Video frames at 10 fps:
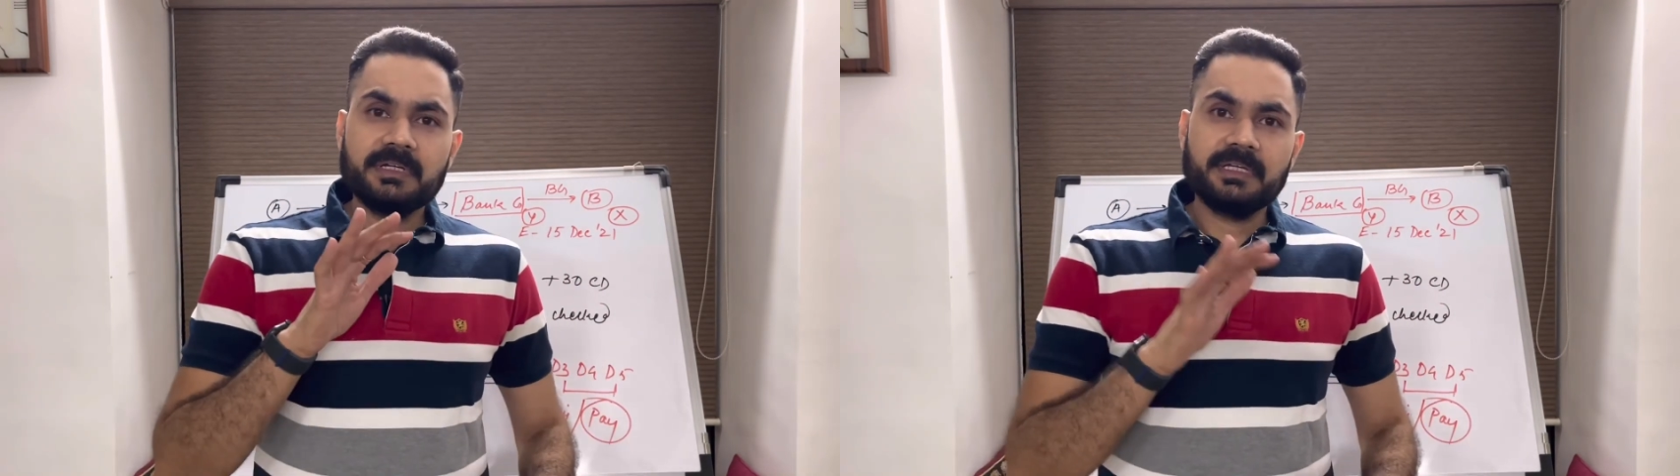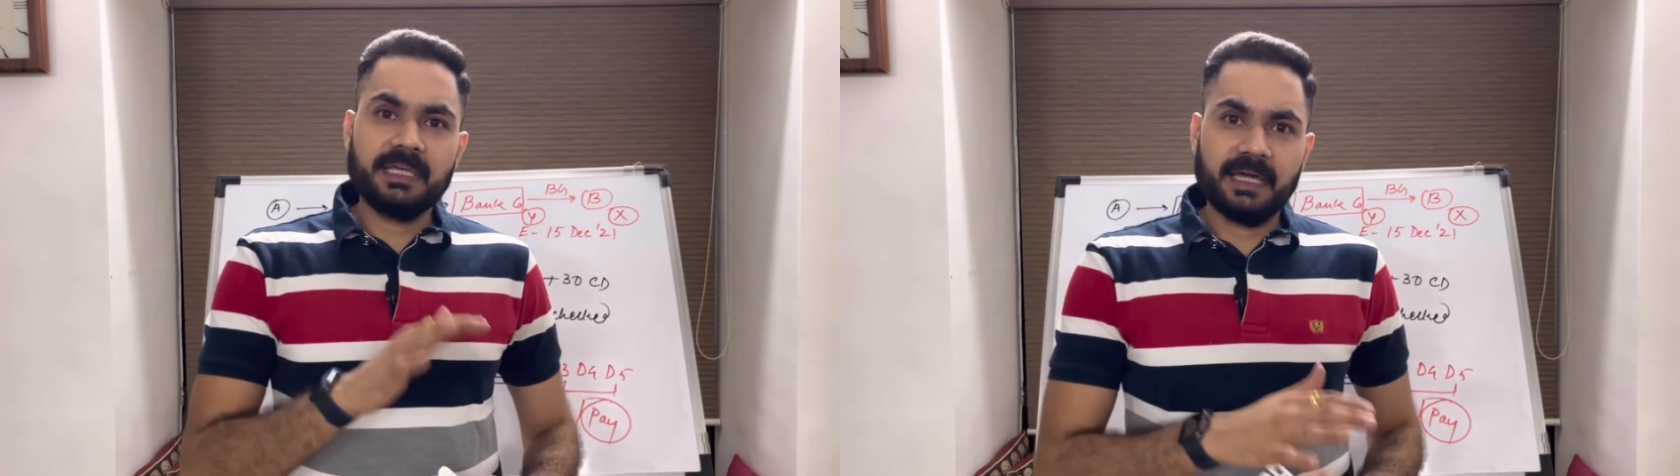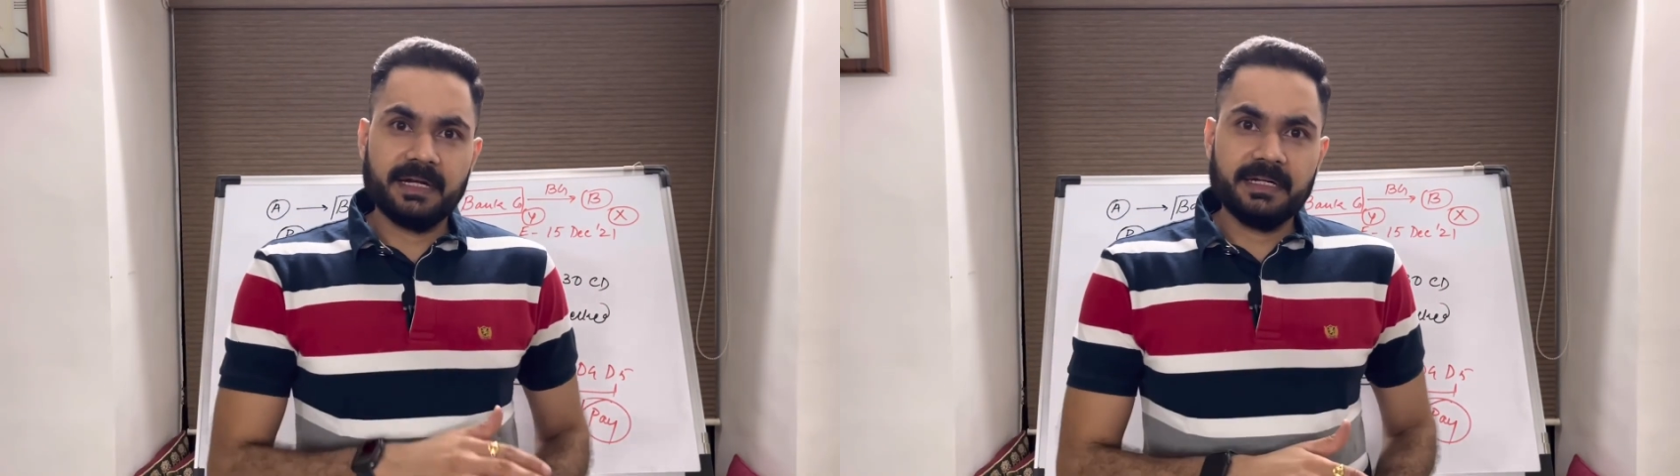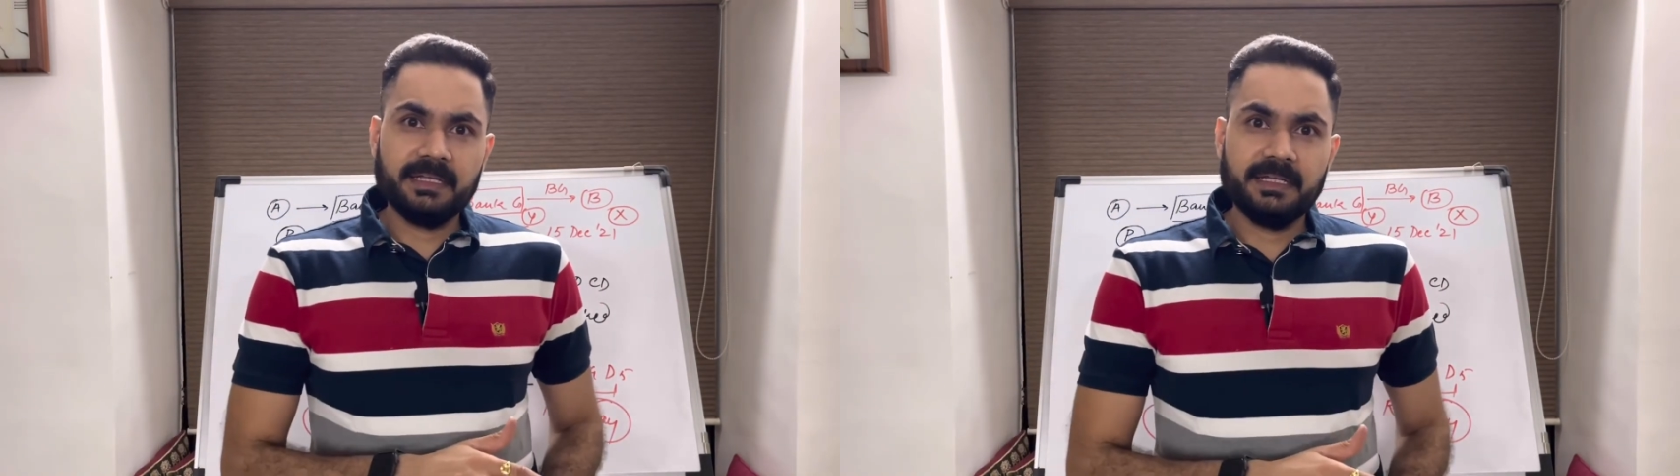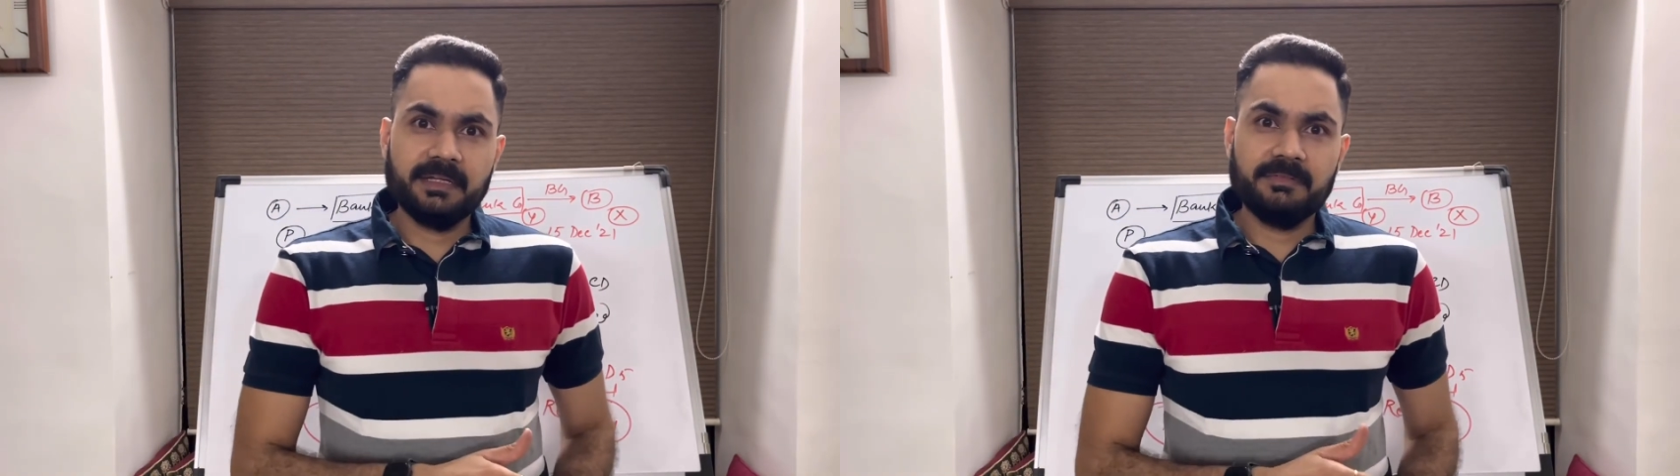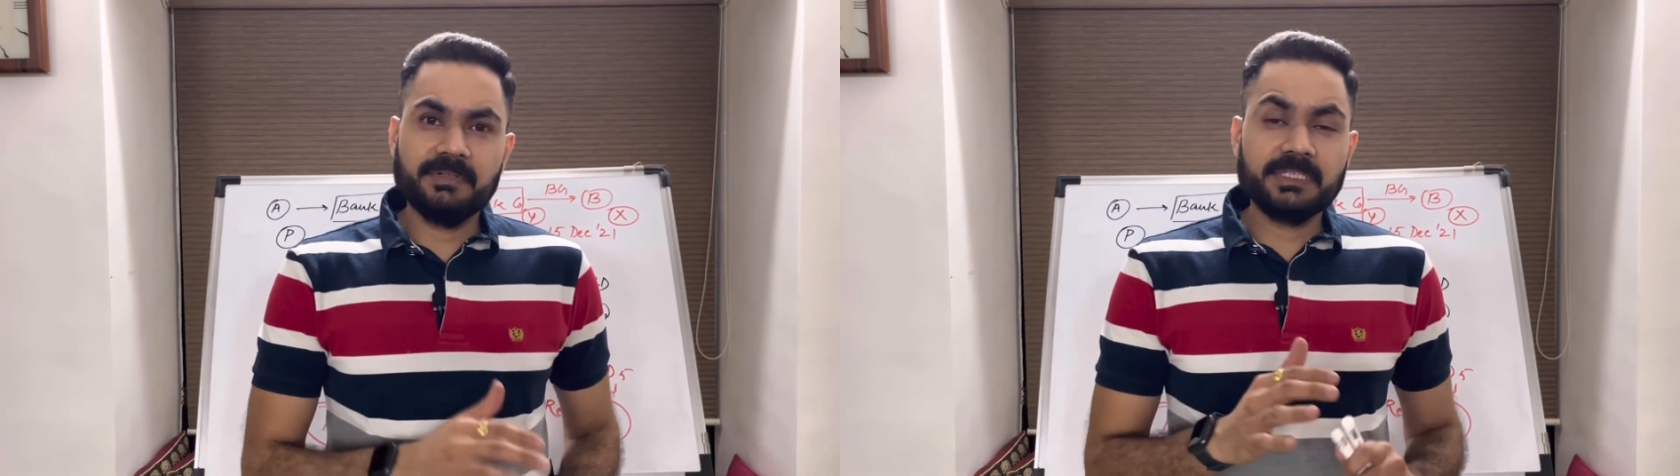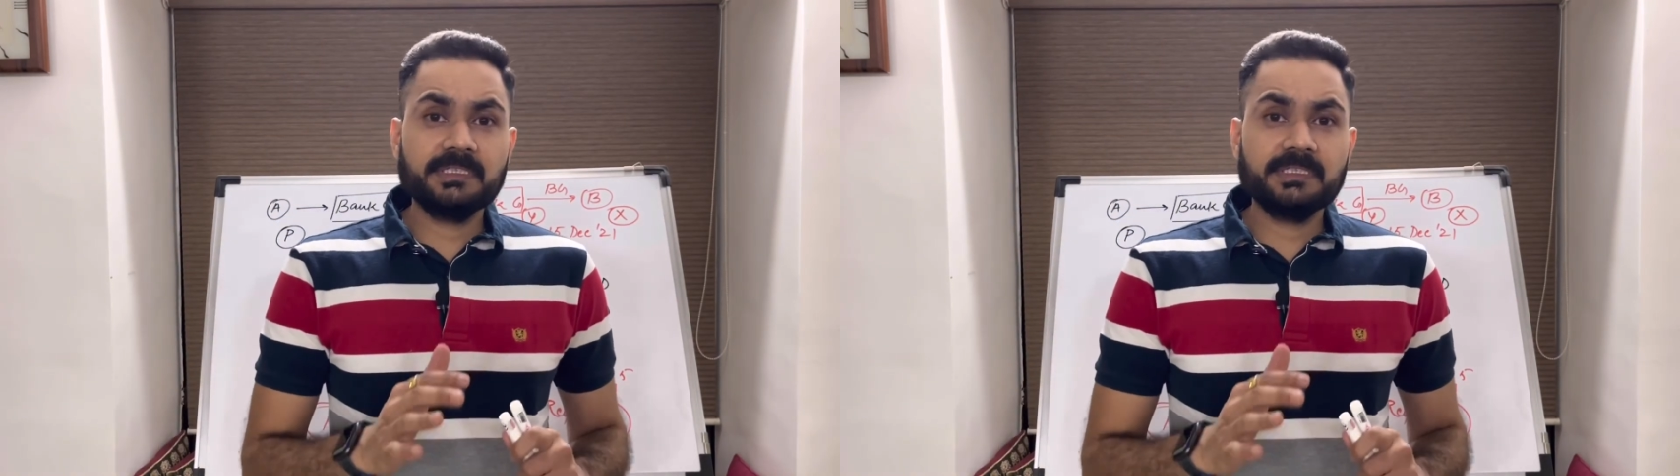guarantee which is